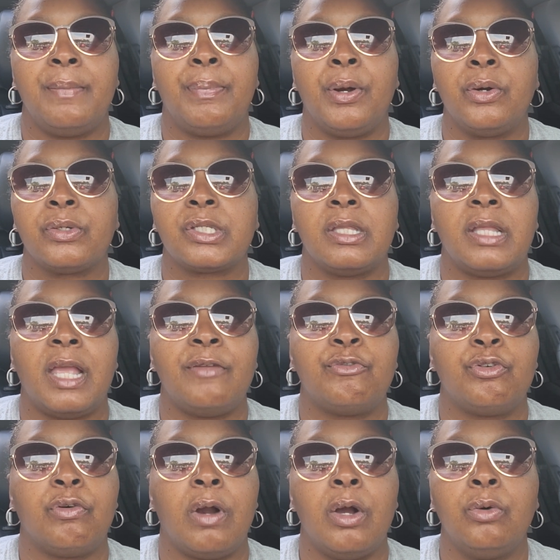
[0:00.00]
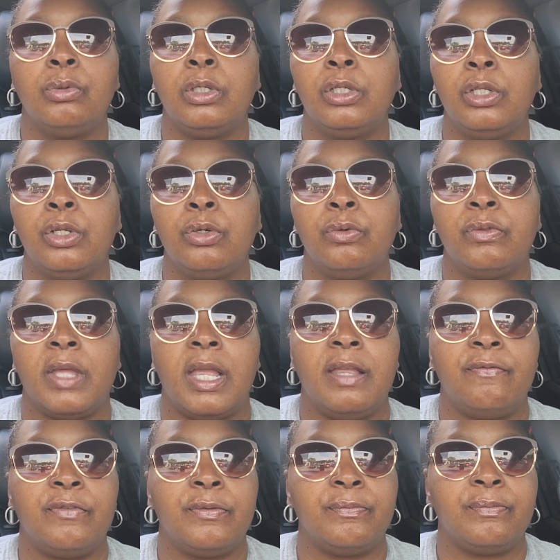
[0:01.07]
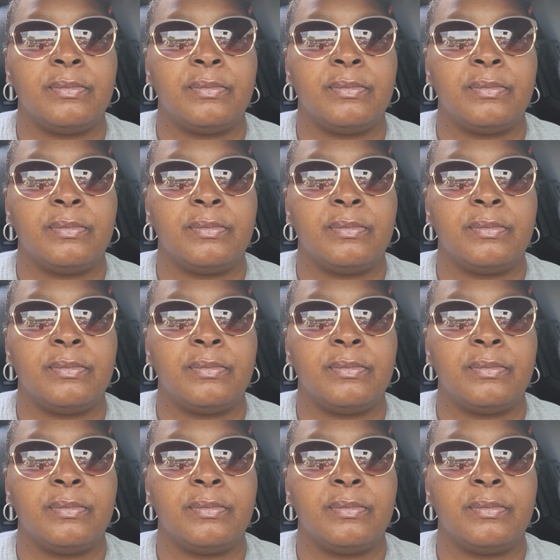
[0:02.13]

person, they've grown a little, they've